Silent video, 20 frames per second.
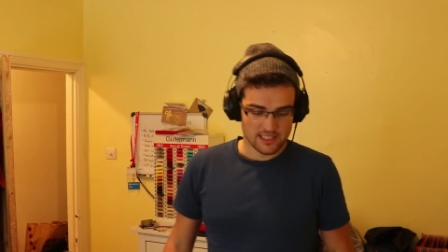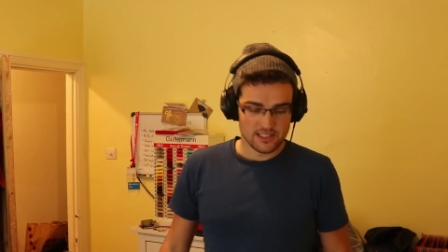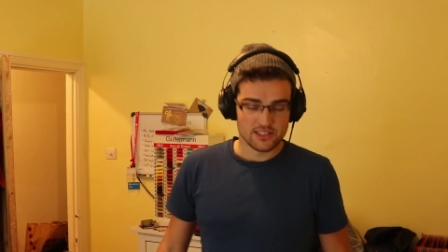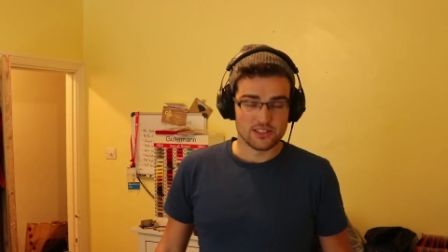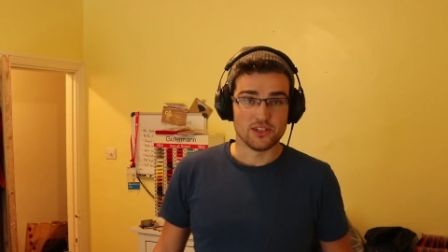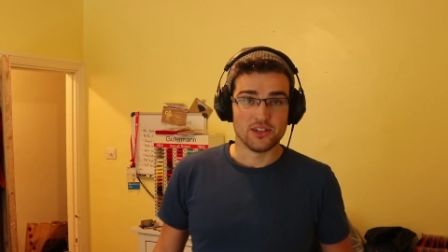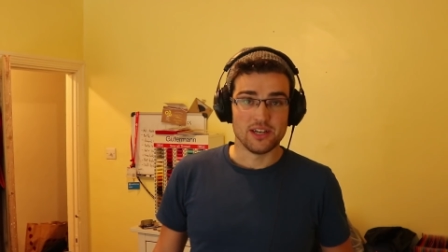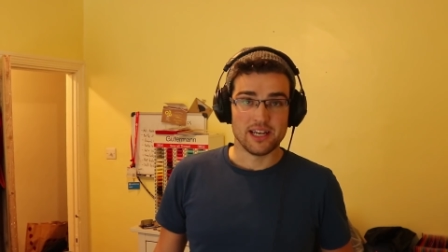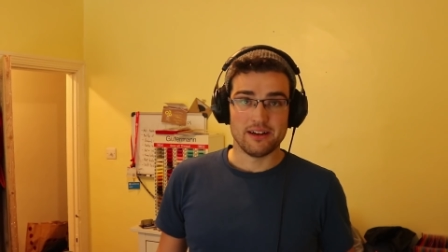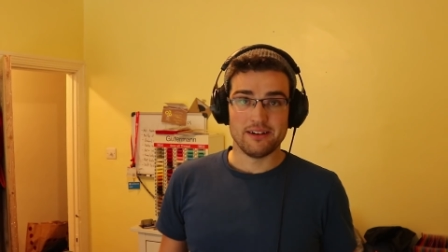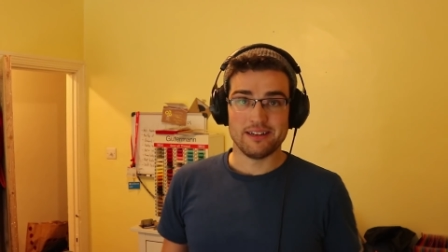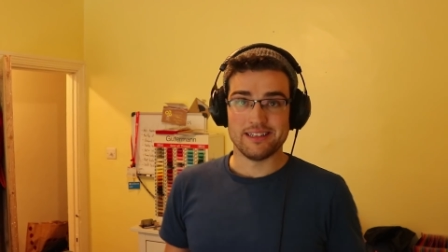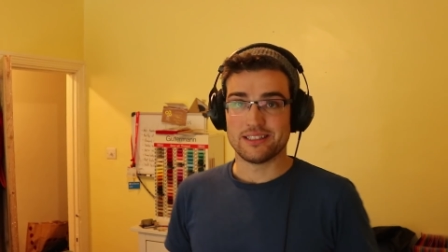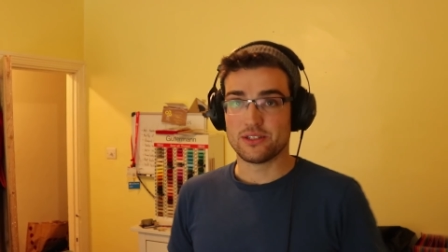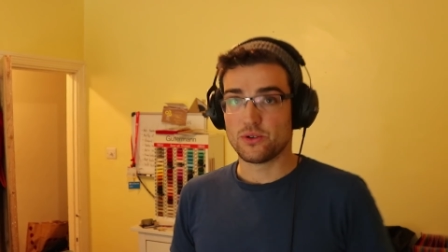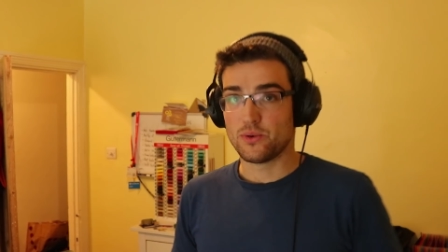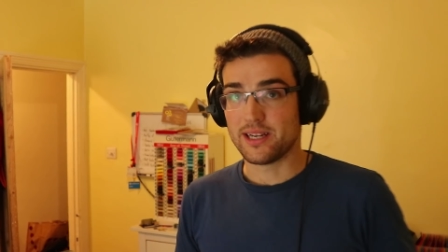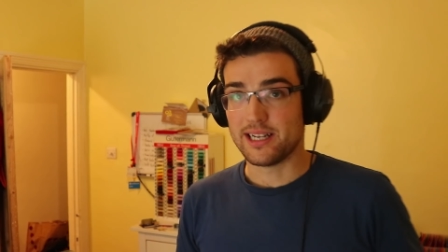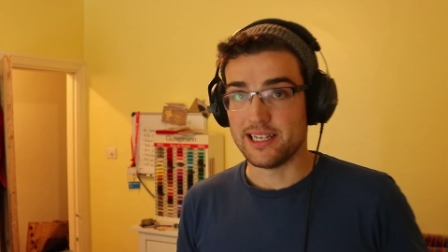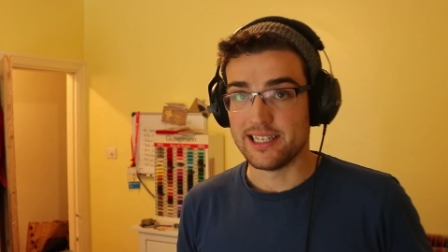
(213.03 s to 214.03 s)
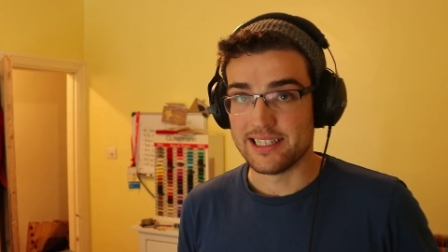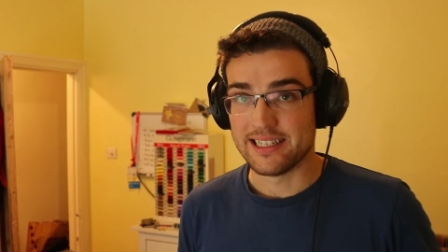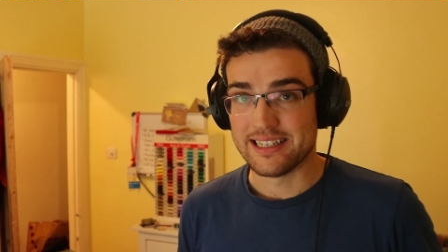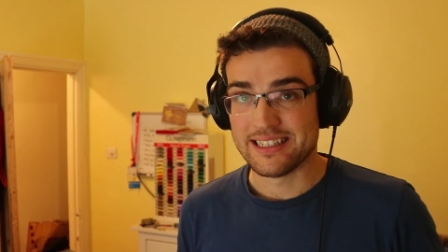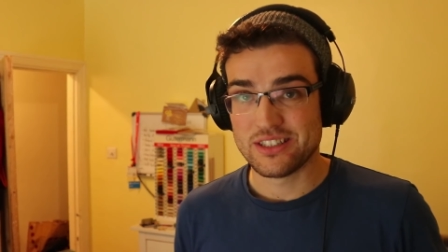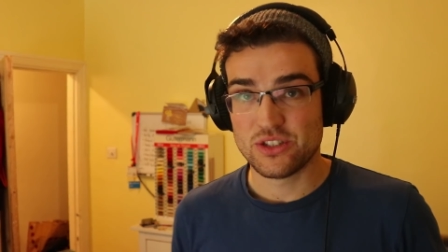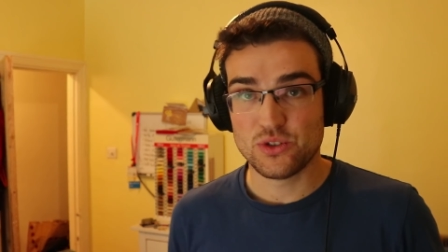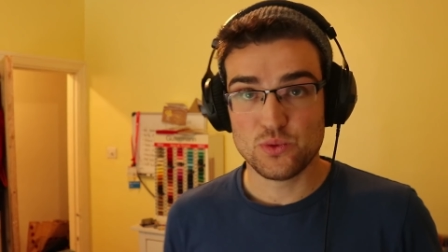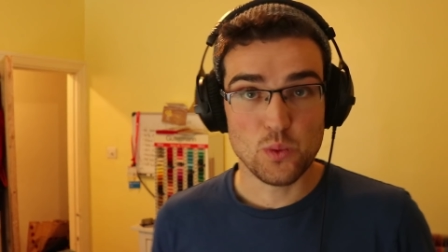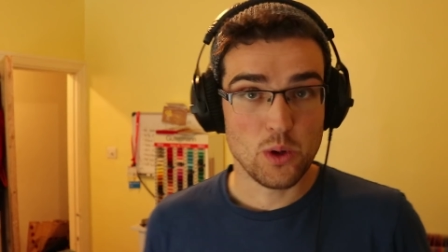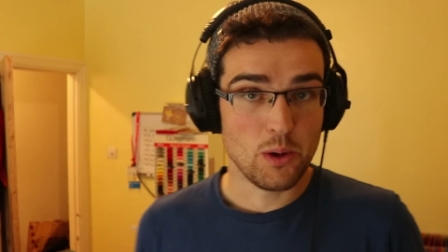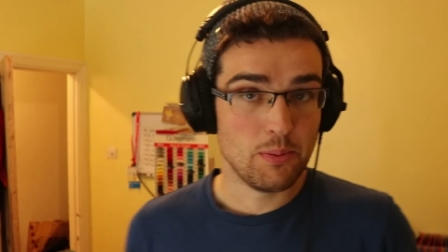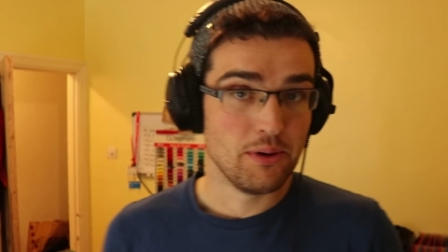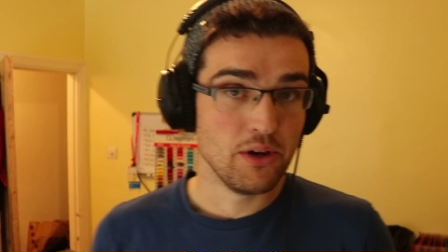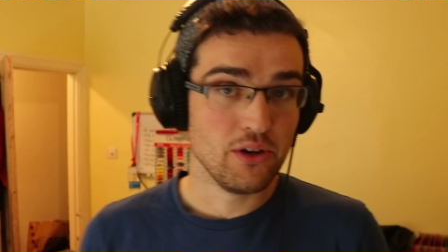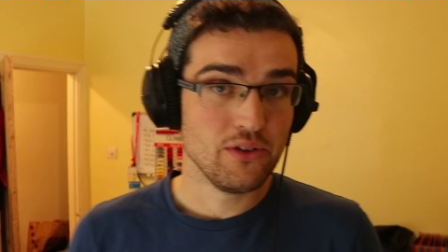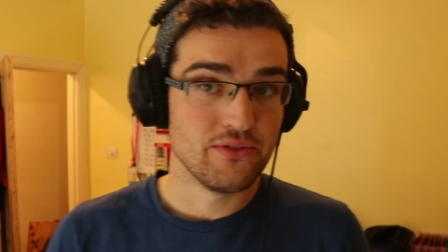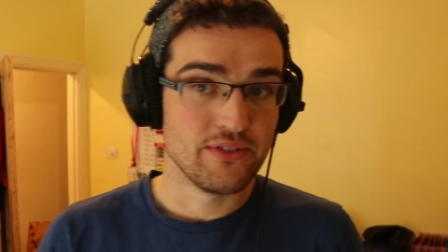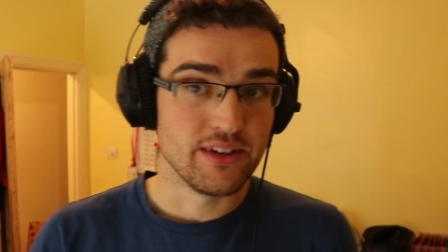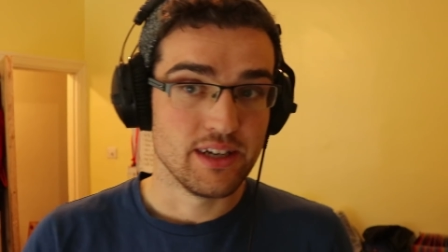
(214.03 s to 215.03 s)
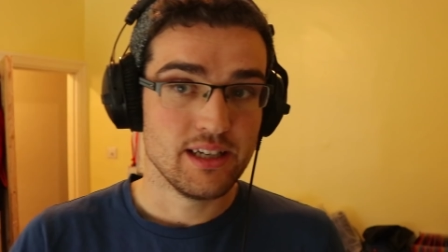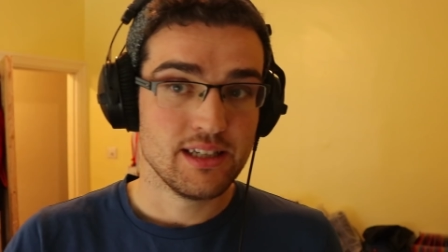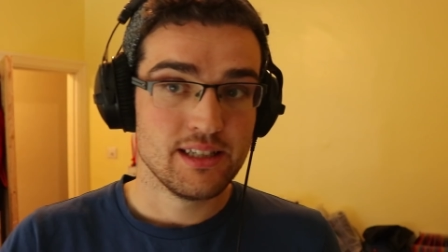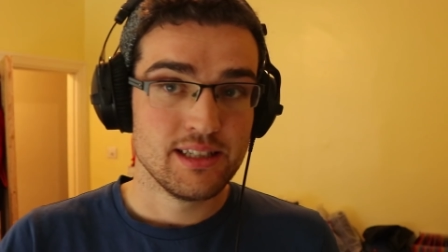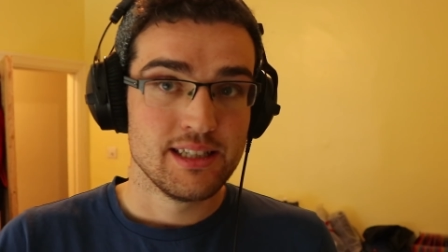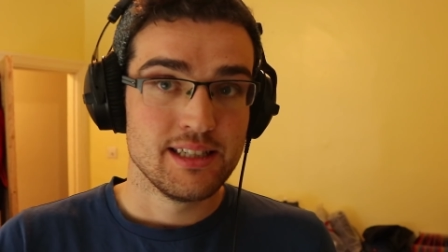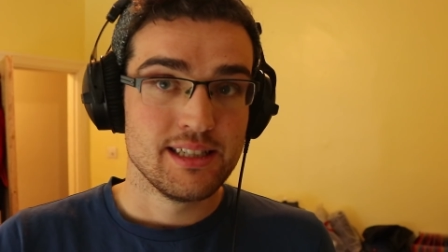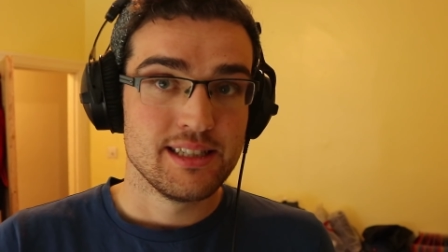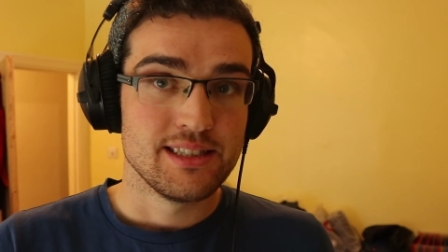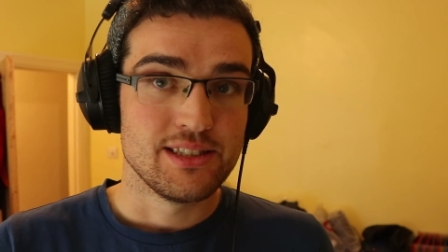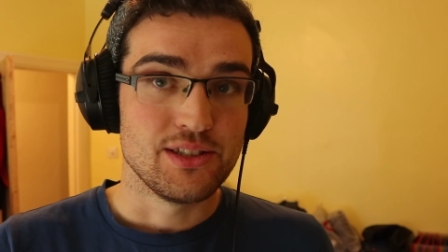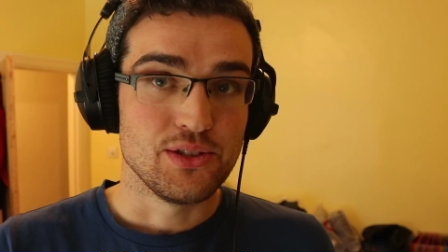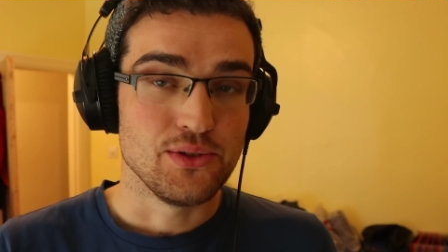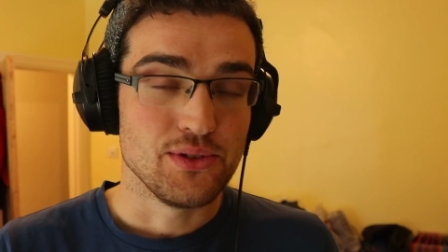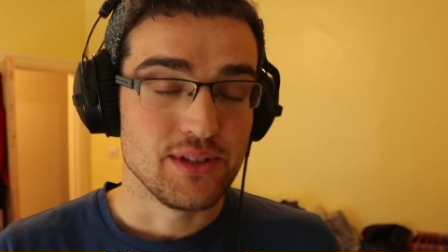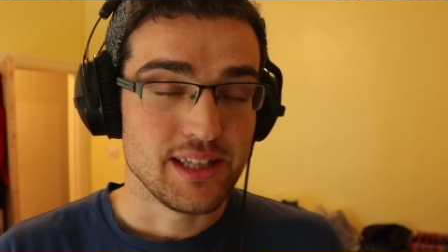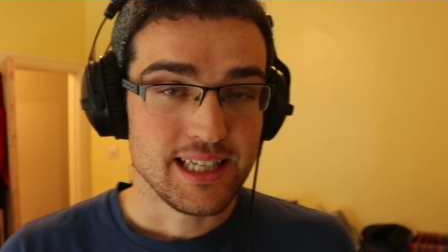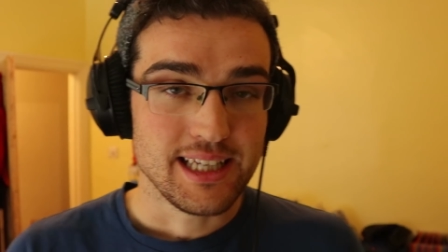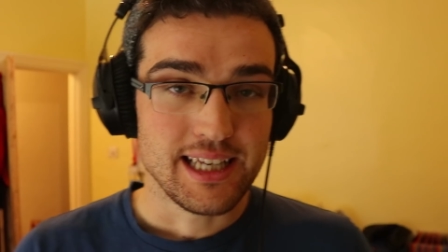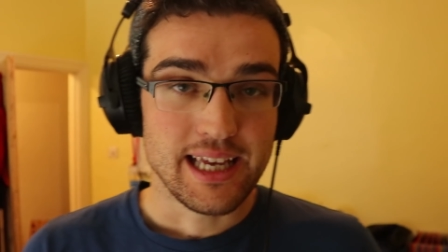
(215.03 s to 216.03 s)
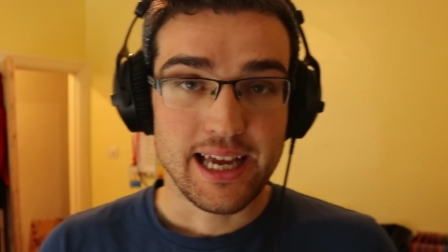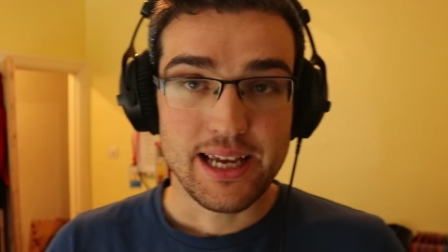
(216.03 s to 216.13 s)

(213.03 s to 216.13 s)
So now let's quickly swap over to the